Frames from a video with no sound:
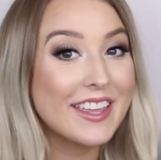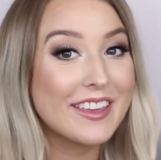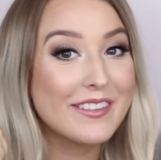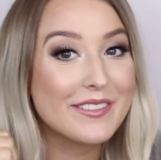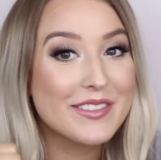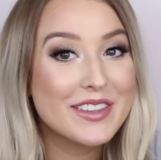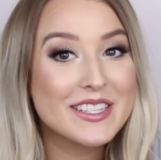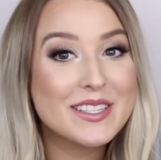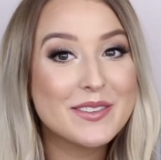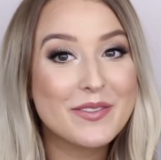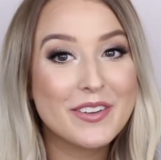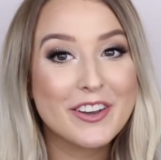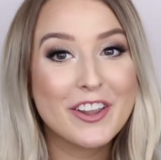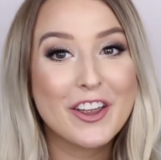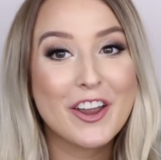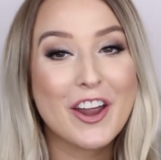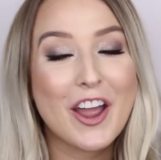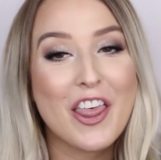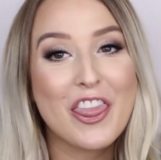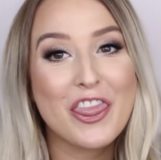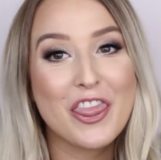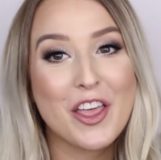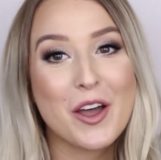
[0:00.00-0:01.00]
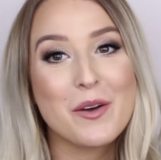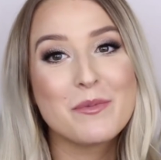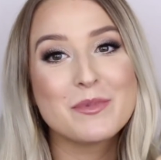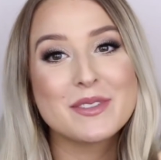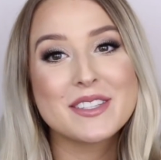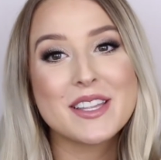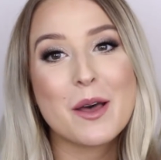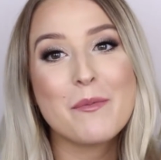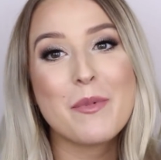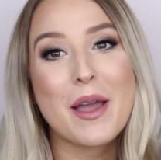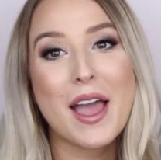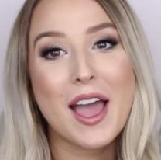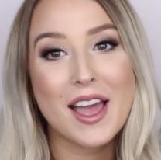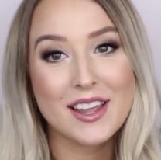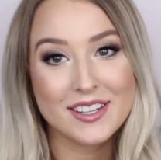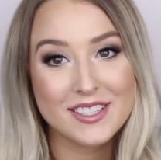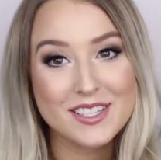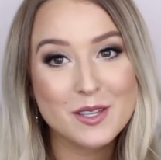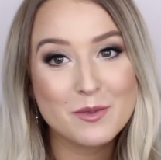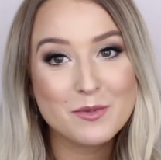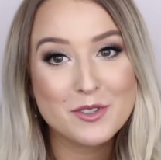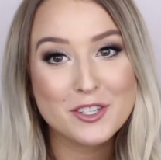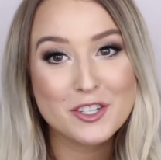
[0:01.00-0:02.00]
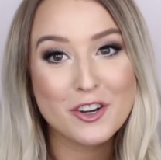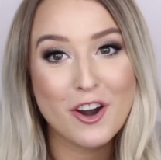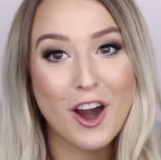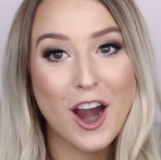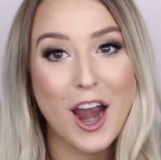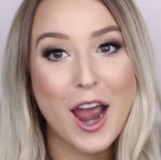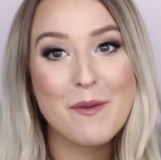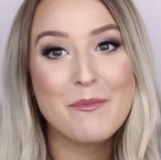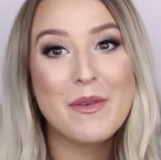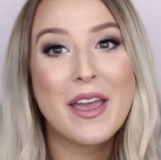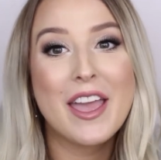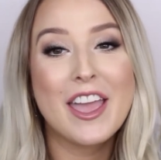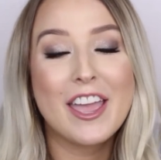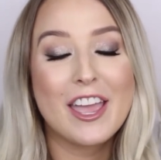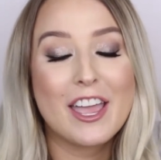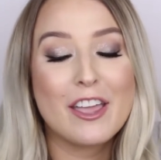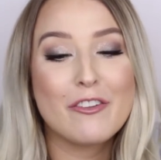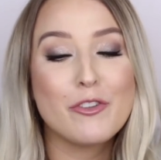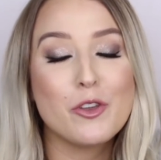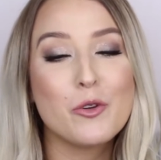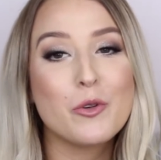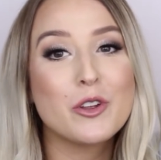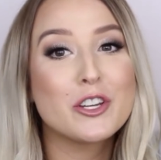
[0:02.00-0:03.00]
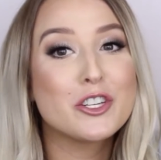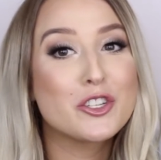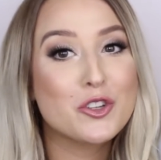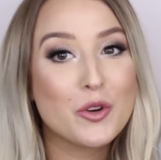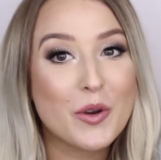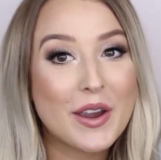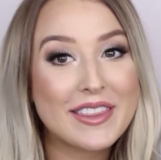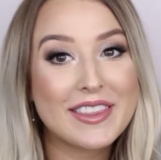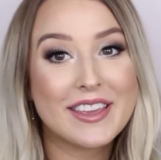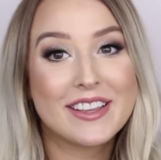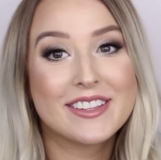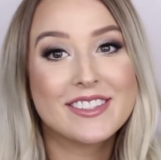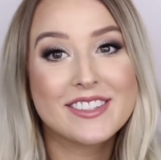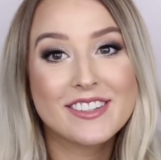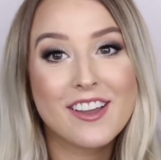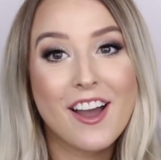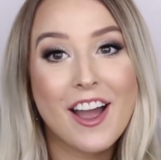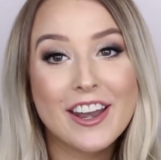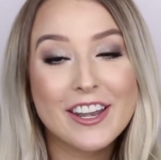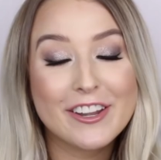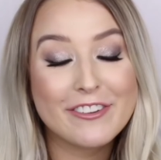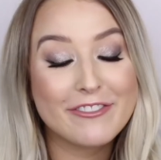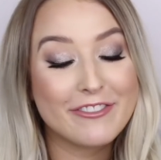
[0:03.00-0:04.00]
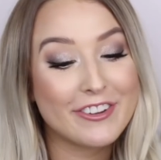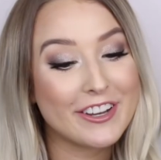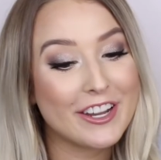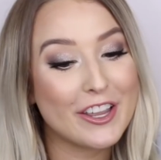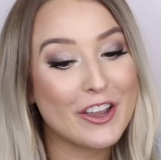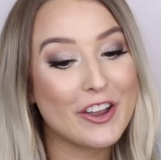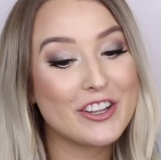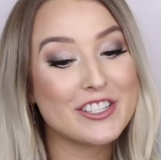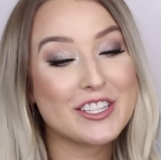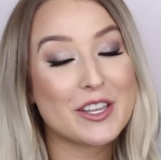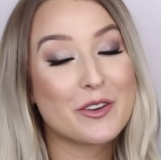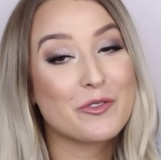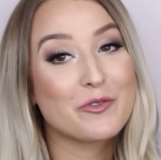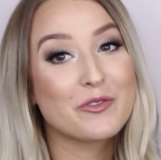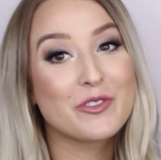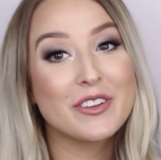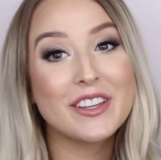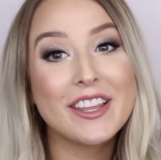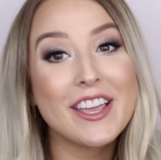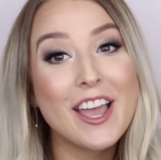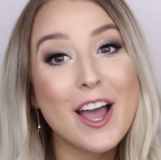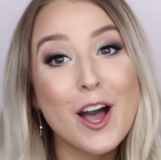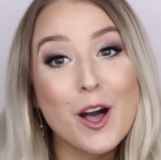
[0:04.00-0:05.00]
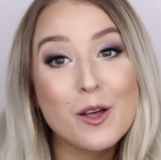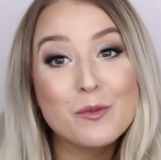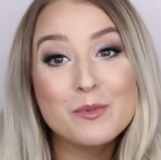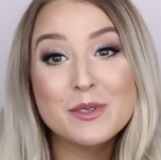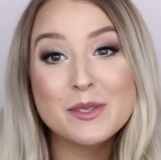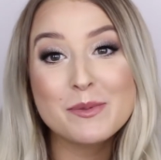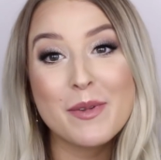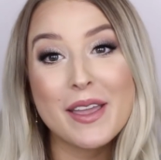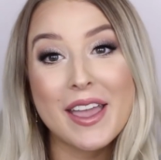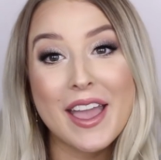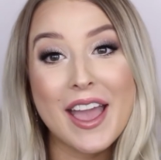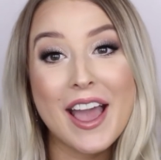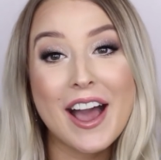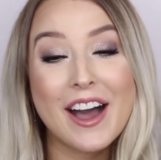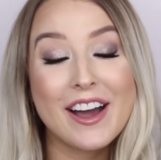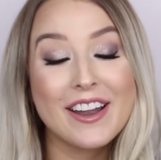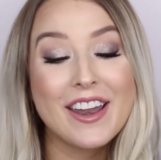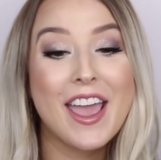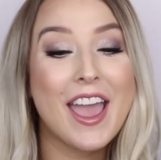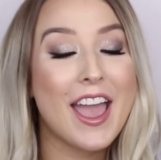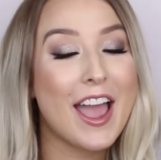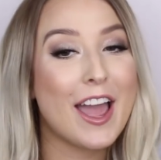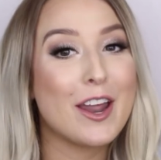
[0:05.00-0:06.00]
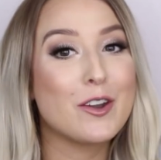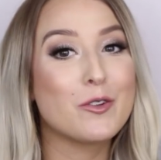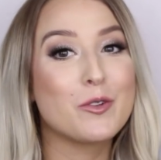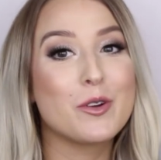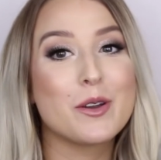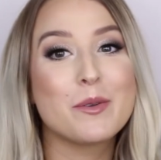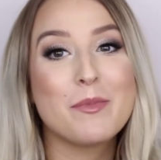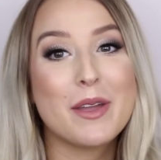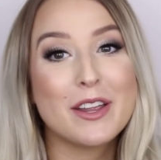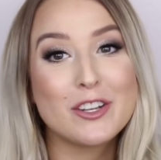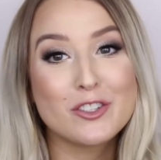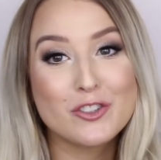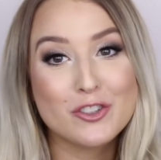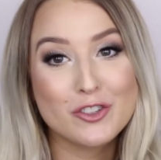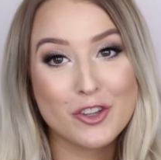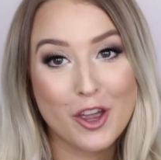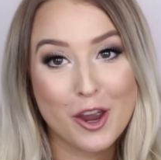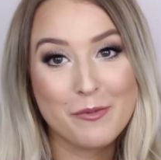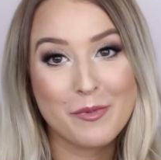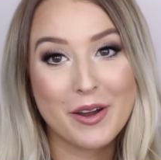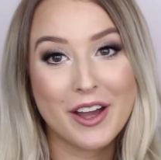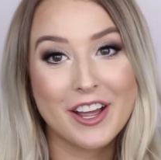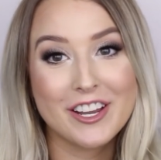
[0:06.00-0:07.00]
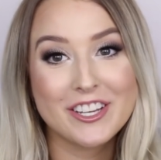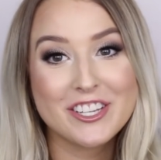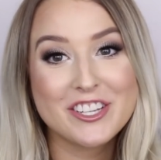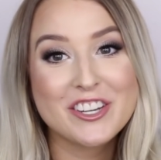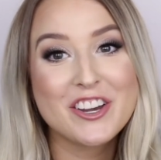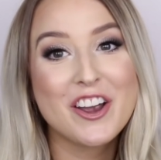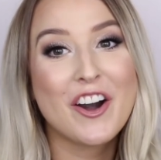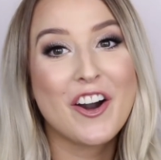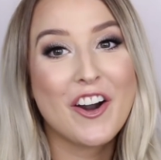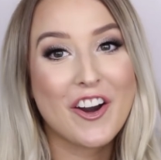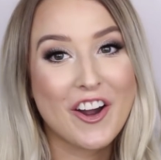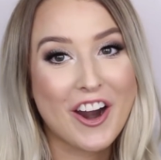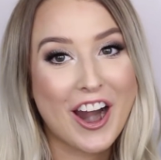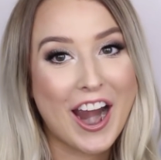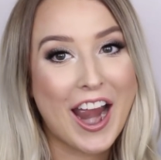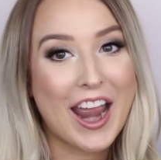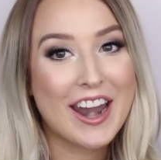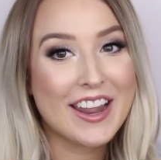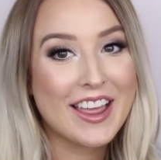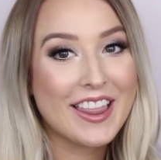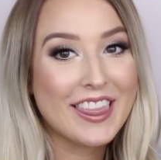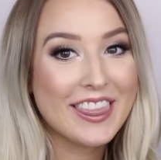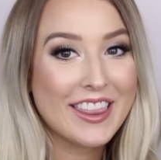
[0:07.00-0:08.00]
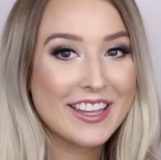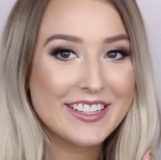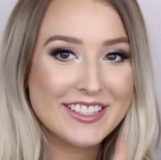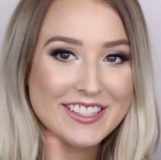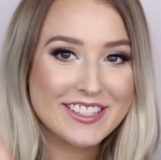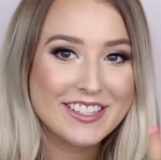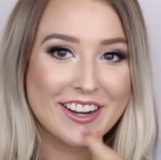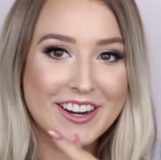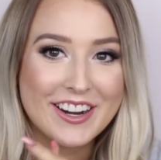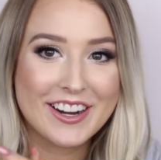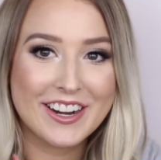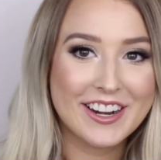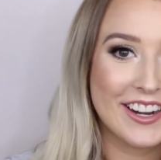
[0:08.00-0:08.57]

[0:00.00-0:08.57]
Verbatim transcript: give this video a thumbs up and subscribe if you enjoy these kind of videos. It really helps me out and it would mean so much. Alright, let's go.